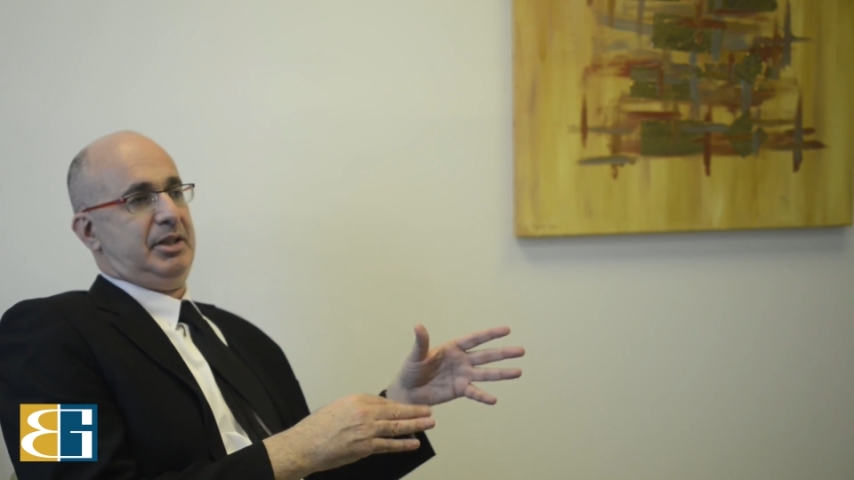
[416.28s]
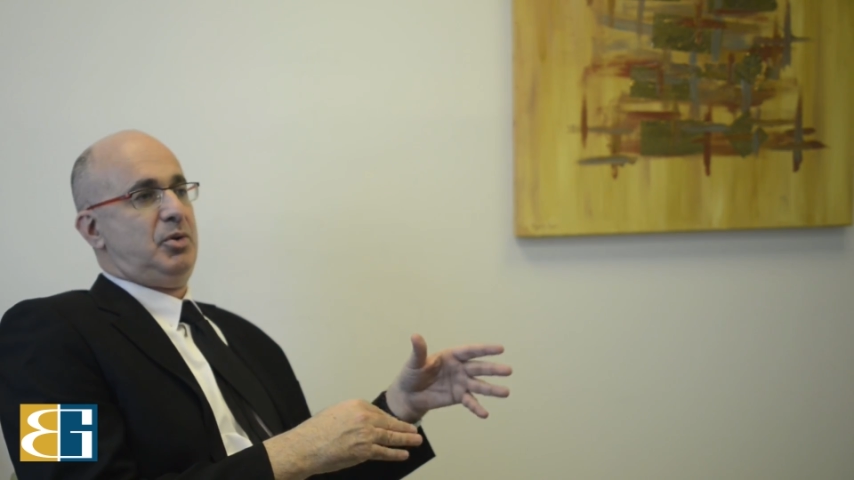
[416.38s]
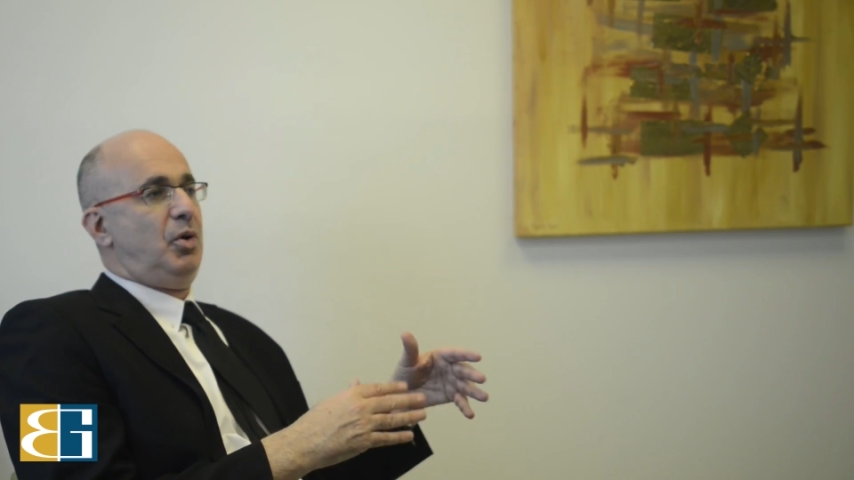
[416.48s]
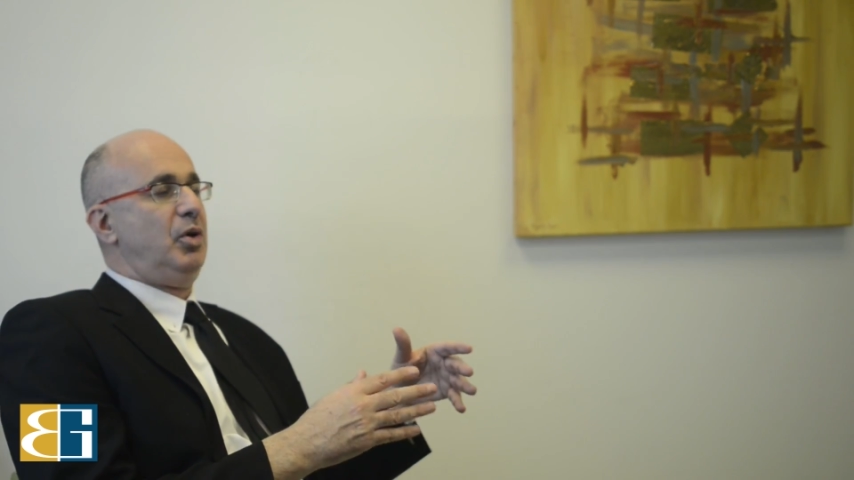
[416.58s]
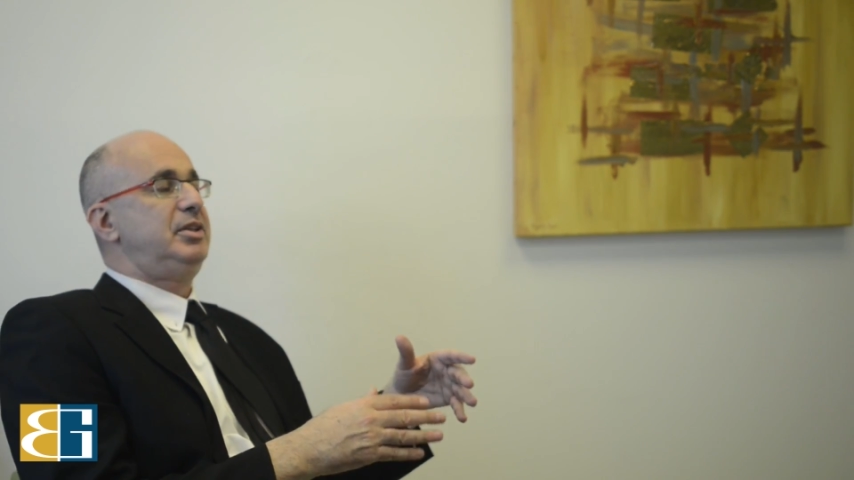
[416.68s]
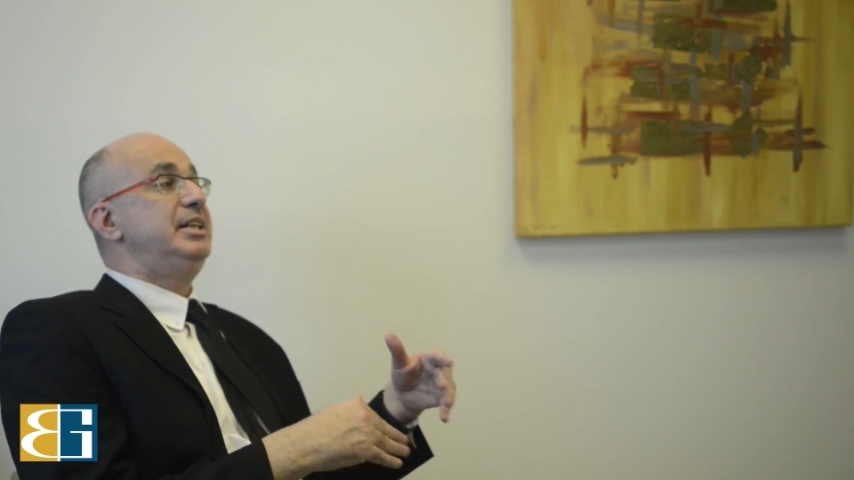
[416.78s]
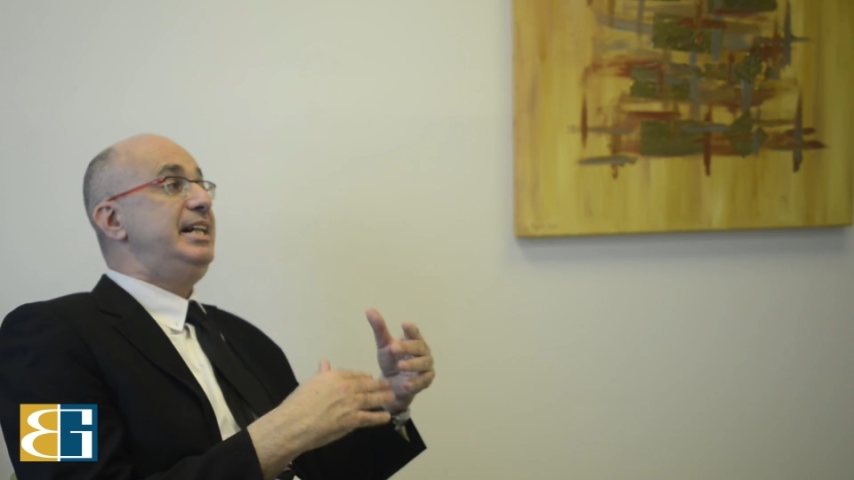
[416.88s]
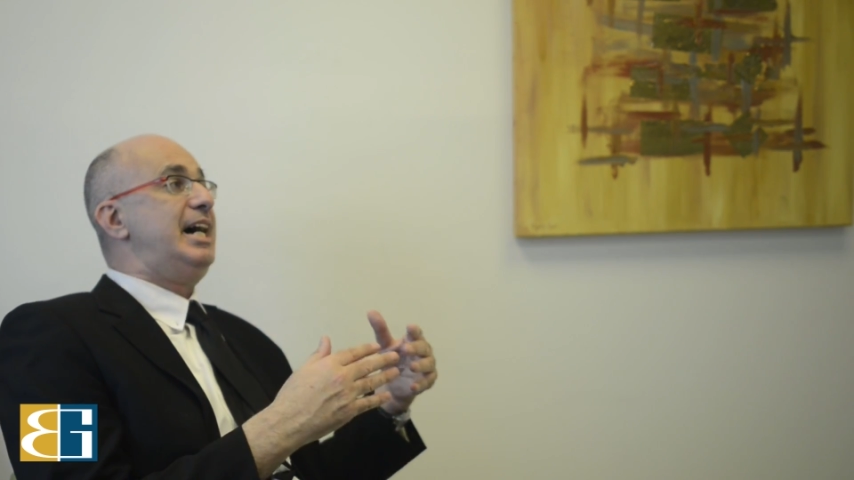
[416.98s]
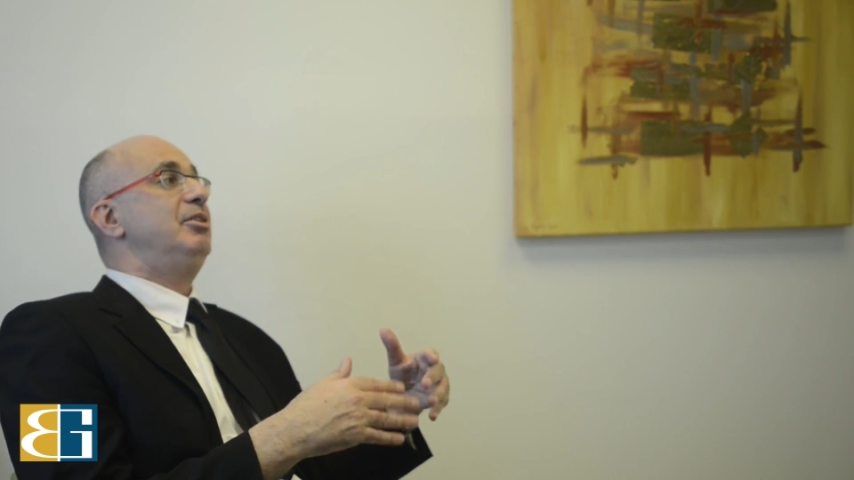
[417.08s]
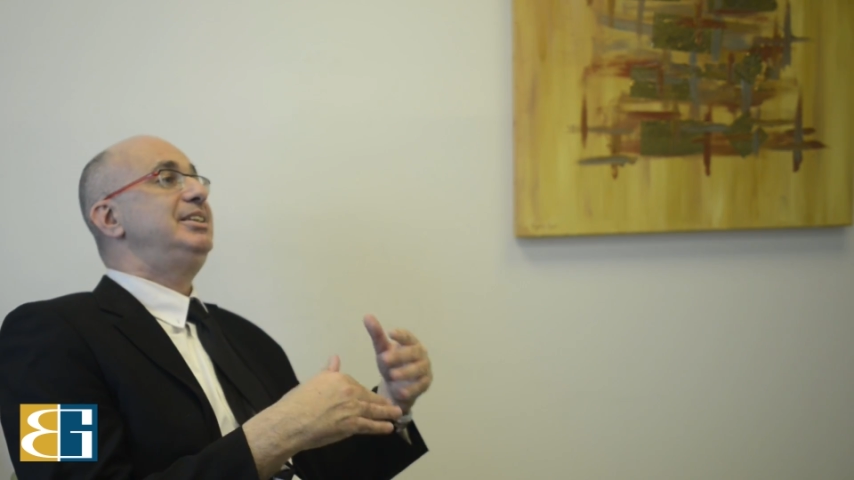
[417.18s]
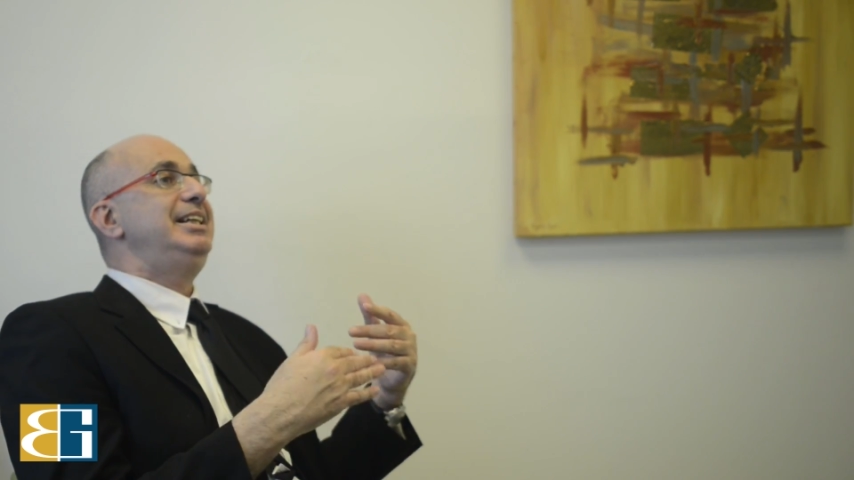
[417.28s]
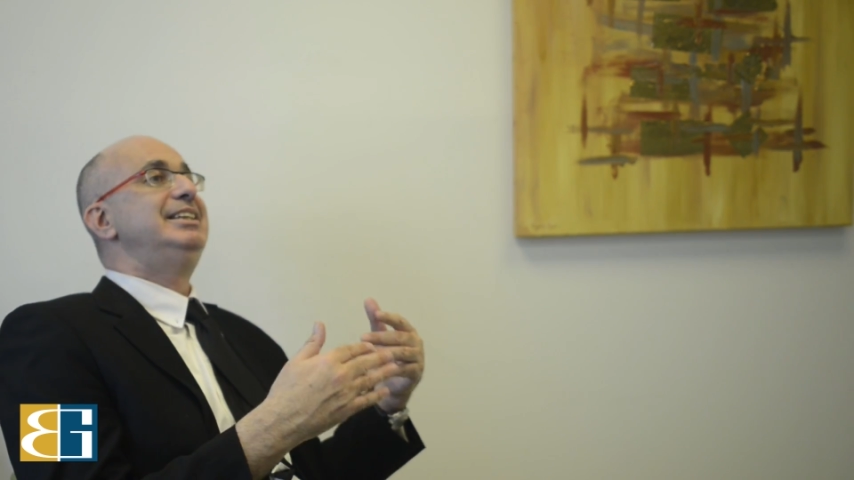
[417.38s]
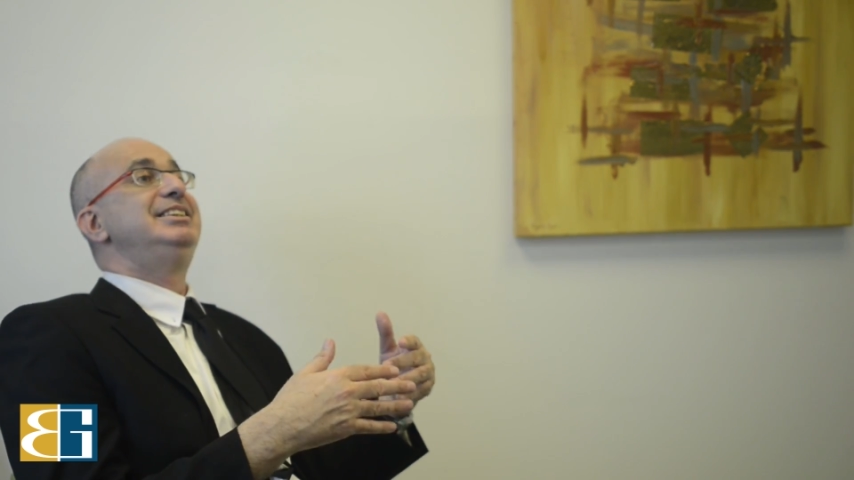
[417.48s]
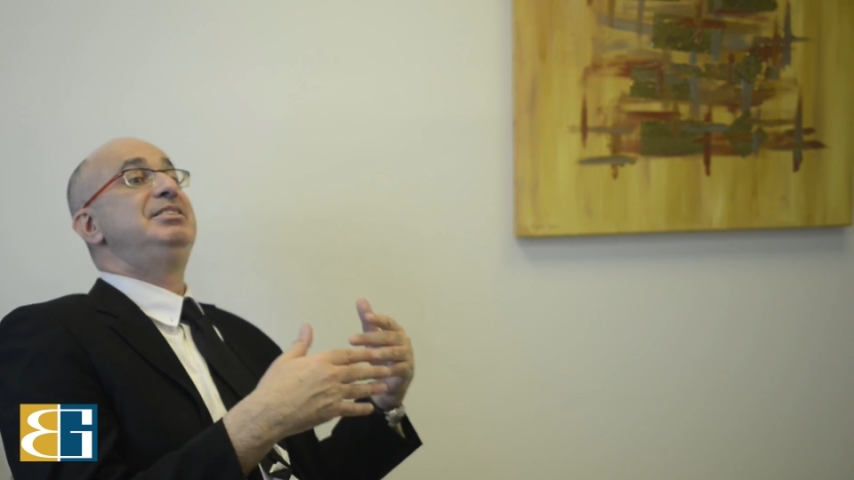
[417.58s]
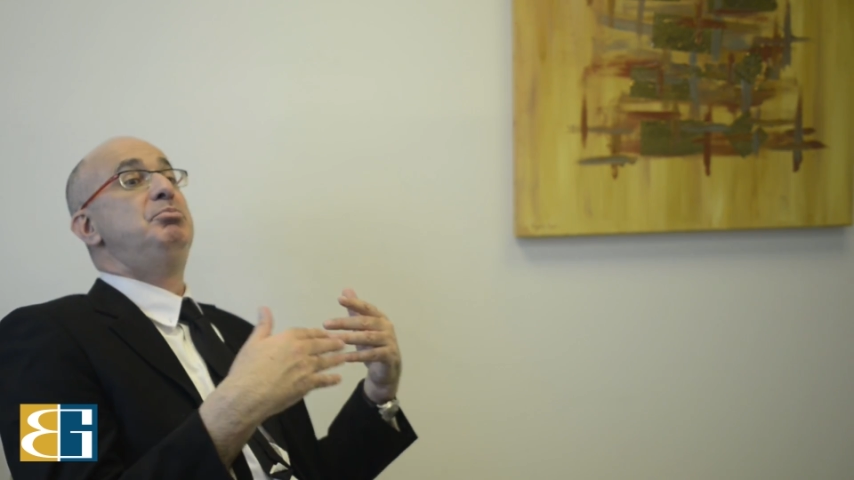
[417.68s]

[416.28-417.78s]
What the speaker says: court now tends